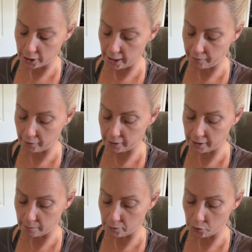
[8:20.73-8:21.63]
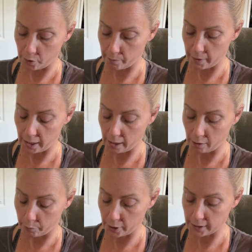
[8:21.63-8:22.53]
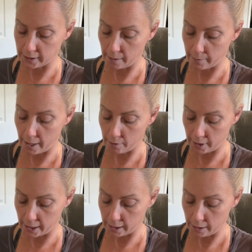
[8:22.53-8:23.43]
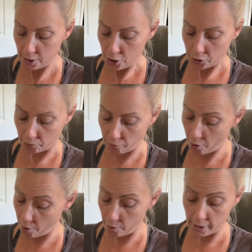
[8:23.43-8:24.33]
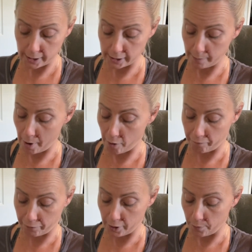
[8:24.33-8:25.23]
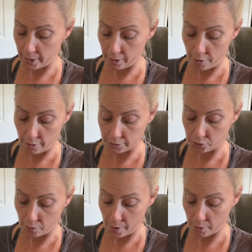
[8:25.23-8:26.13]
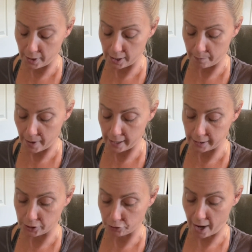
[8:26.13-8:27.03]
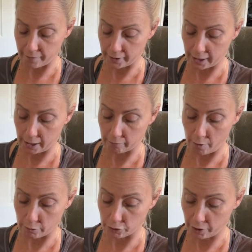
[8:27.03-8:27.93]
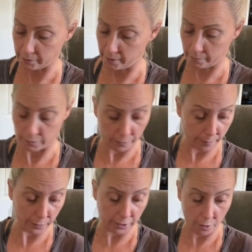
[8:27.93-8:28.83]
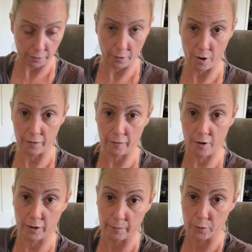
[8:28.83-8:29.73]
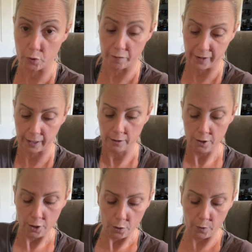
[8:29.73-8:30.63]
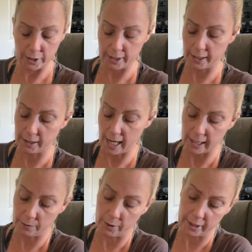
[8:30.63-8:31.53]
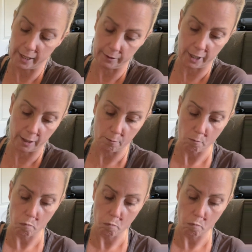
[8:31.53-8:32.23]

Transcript: Definitely some sort of meeting or putting something out here. The road is about free will. Also about independence, traveling in a road trip. Something's up with all the moving. What's this last one down here?